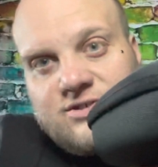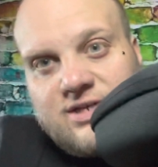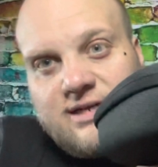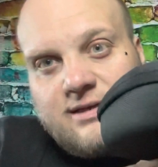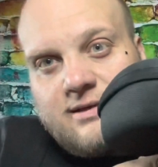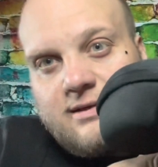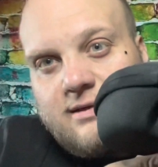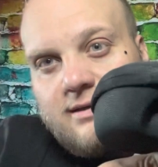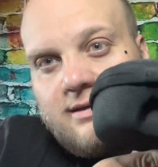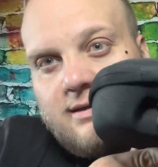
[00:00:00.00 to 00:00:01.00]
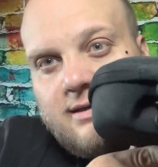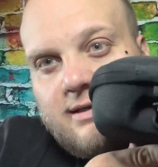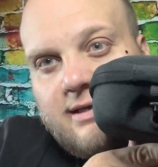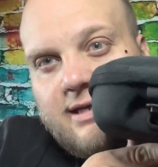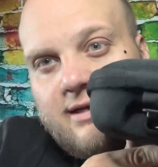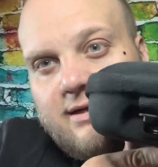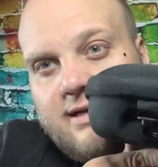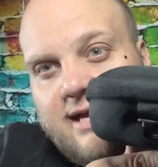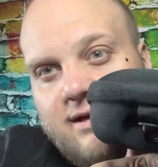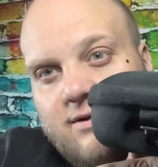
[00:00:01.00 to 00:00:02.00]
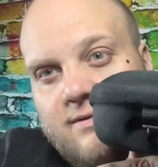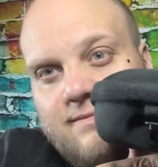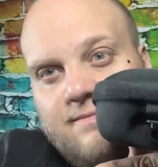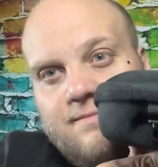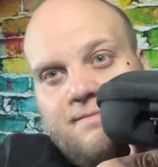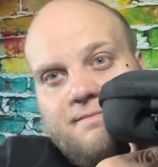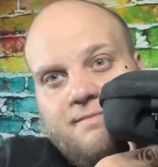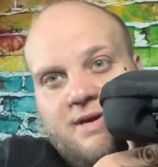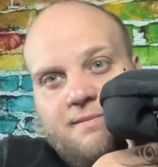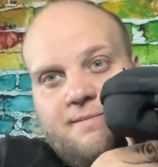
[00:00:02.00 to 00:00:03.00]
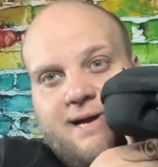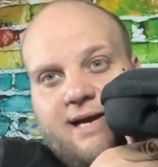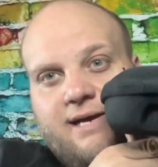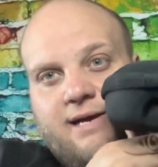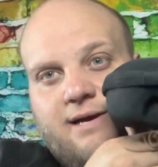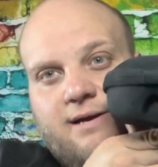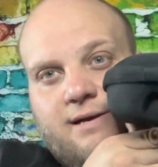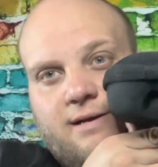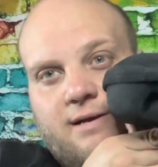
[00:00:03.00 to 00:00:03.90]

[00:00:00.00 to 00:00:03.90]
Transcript: Try to get a good angle, maybe back here.